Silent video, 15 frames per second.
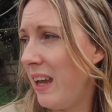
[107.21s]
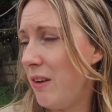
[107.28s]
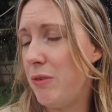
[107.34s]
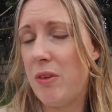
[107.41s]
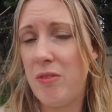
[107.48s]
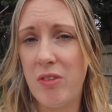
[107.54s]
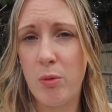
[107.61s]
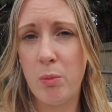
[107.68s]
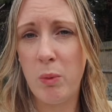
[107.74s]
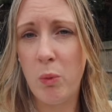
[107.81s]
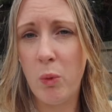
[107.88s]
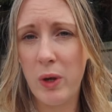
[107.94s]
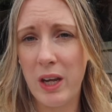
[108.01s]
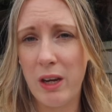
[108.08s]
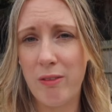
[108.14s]
if you ever see me
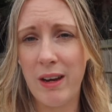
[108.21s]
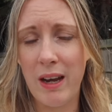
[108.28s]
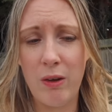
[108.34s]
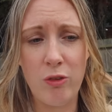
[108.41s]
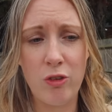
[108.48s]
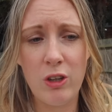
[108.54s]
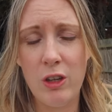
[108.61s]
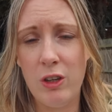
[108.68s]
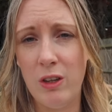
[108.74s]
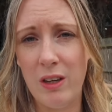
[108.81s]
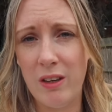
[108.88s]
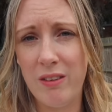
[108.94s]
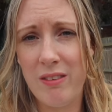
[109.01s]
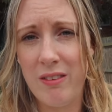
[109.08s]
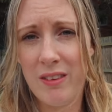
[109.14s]
walking around
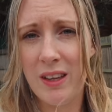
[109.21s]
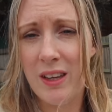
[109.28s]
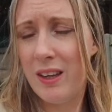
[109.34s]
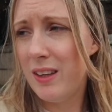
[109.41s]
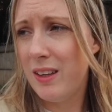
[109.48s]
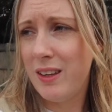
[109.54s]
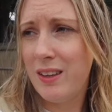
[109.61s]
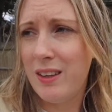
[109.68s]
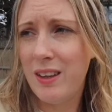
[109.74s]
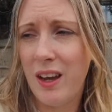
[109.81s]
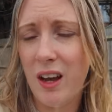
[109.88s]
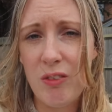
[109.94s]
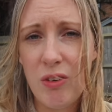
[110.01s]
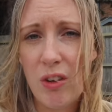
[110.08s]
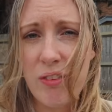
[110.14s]
clueless,
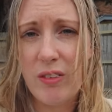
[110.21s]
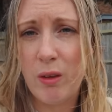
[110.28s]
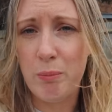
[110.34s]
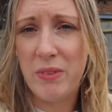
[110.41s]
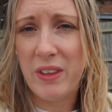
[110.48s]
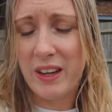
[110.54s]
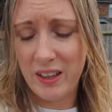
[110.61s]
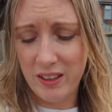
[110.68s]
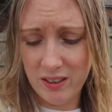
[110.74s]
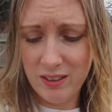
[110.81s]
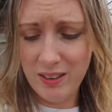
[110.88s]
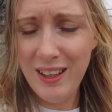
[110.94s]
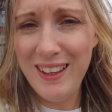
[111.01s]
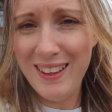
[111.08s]
I've lost something.